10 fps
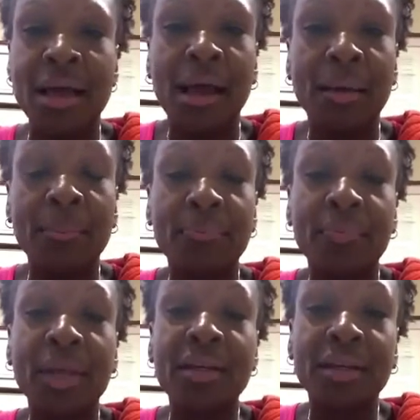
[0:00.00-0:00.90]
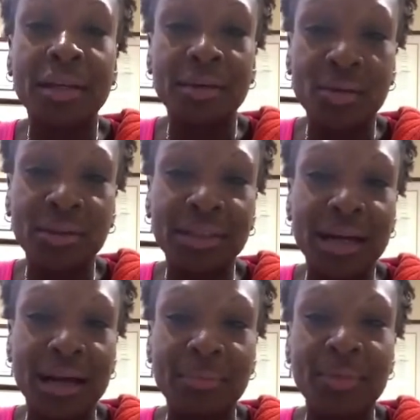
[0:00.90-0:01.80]
and your kid calls the
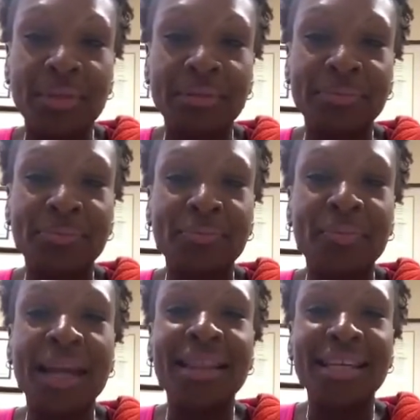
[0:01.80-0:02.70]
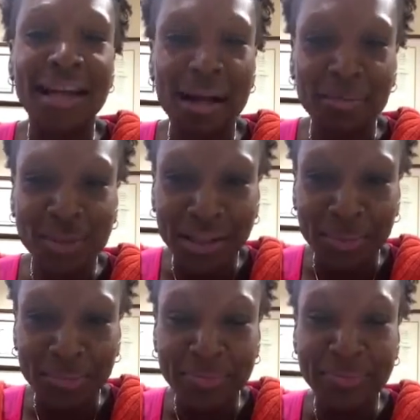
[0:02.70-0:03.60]
cops, and the cops
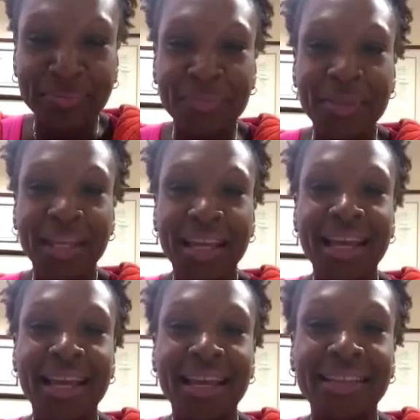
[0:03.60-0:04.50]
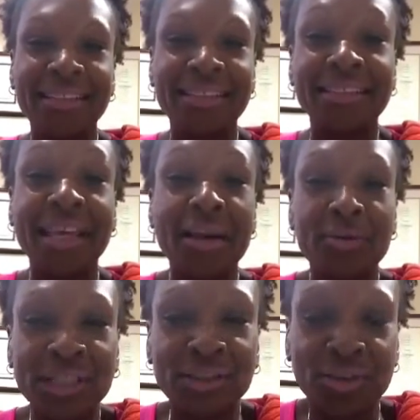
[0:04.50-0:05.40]
come, and they
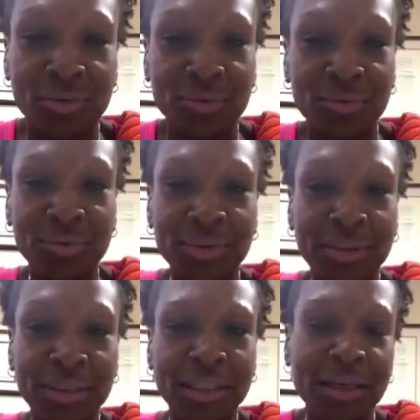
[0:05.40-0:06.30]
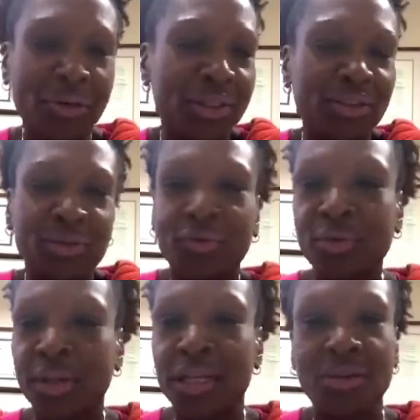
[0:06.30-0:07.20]
arrest you. They arrest you
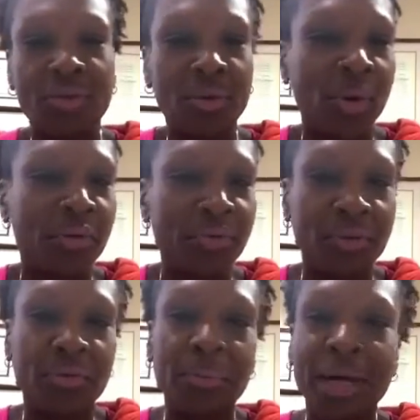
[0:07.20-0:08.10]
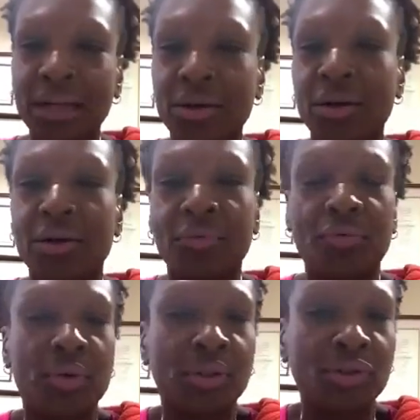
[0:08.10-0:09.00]
for endangering the welfare of a minor,
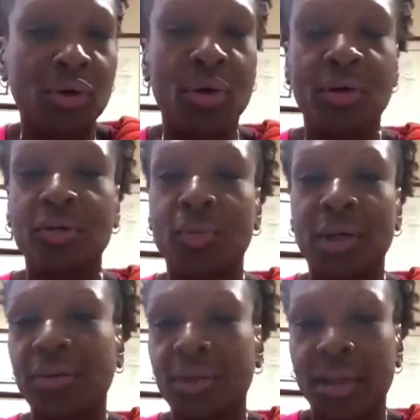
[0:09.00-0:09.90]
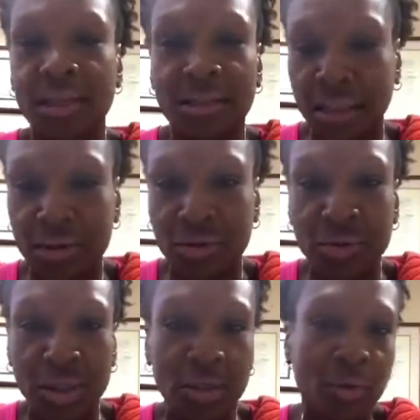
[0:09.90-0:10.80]
for assault, whatever the kid says you
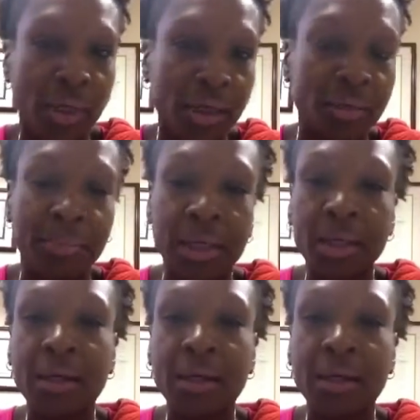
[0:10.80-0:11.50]
did, you hit them,